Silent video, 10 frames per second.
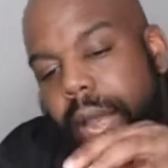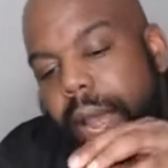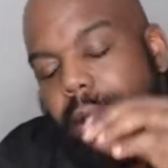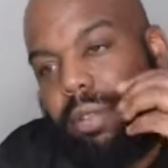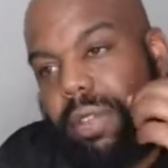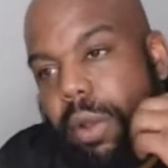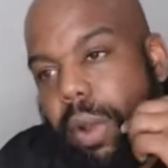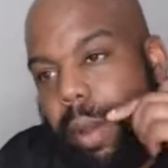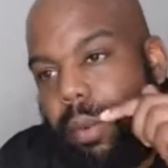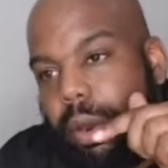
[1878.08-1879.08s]
And so
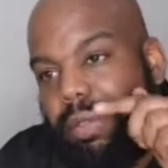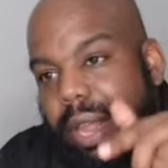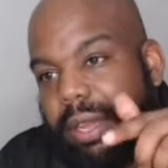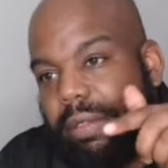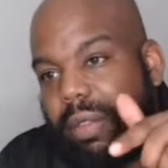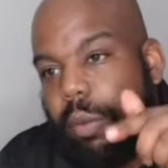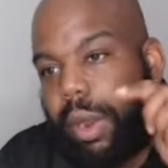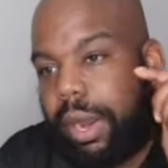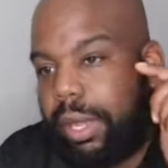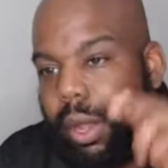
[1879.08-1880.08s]
I'm going to take this
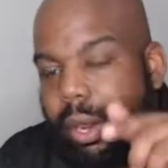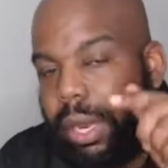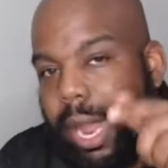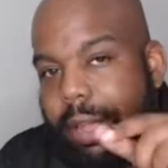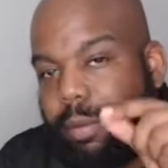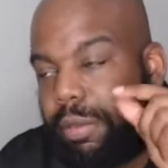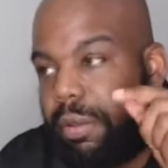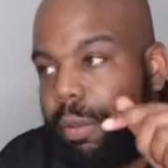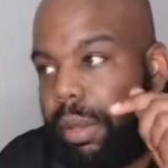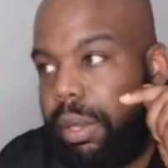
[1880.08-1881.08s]
somewhere that y'all didn't ask me
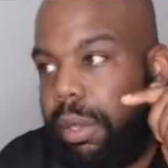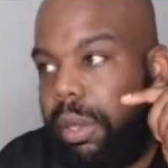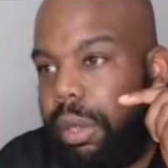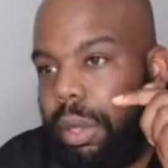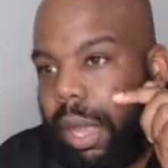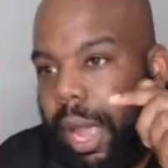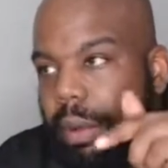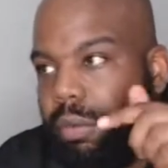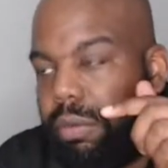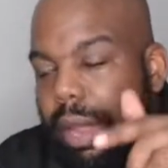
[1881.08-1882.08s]
to, but I
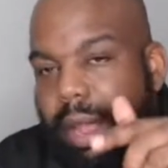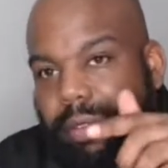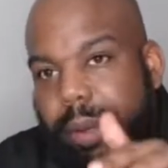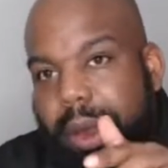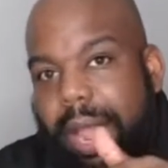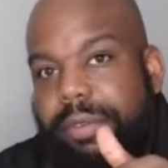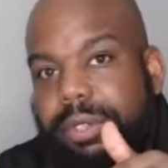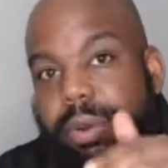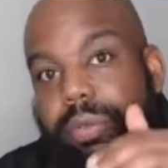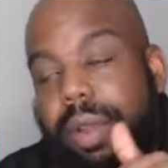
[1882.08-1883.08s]
asked about life
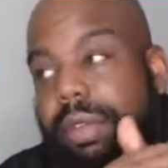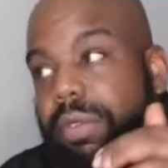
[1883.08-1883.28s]
insurance, right?